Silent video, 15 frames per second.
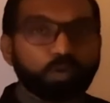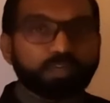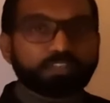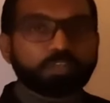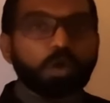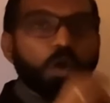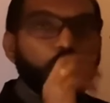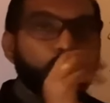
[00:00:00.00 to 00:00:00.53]

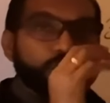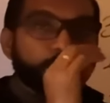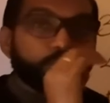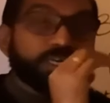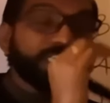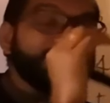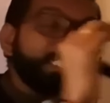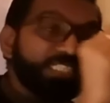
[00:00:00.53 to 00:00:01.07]
words, or
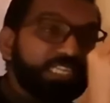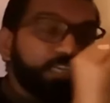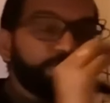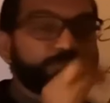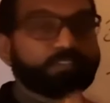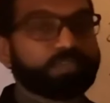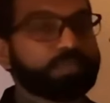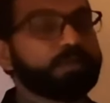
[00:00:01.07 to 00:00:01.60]
you
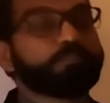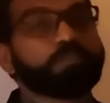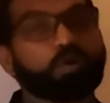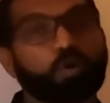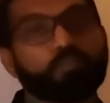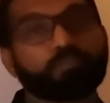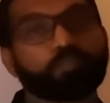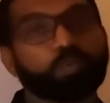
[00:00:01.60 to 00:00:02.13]
achieve the
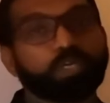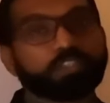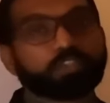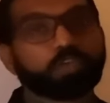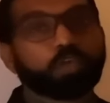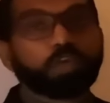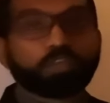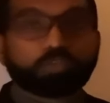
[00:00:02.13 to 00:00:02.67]
number of
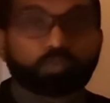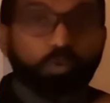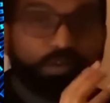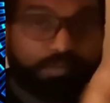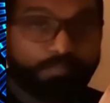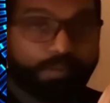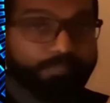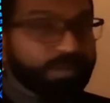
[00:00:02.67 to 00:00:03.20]
words. So
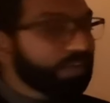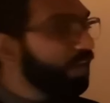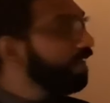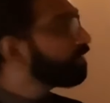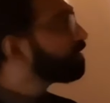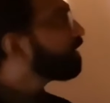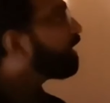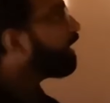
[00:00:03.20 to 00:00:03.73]
remember
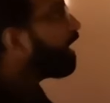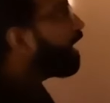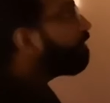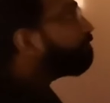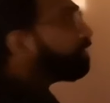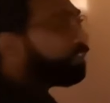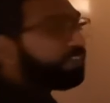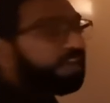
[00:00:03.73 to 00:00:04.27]
guys,
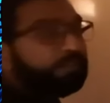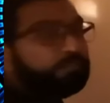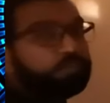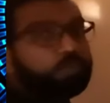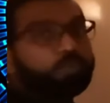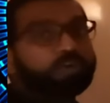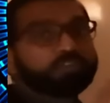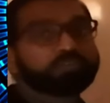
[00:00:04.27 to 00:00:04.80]
every time
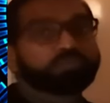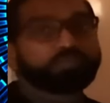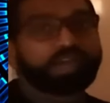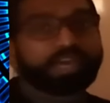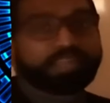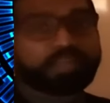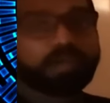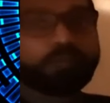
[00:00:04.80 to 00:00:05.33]
you want to
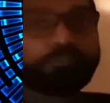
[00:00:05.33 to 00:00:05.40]
write,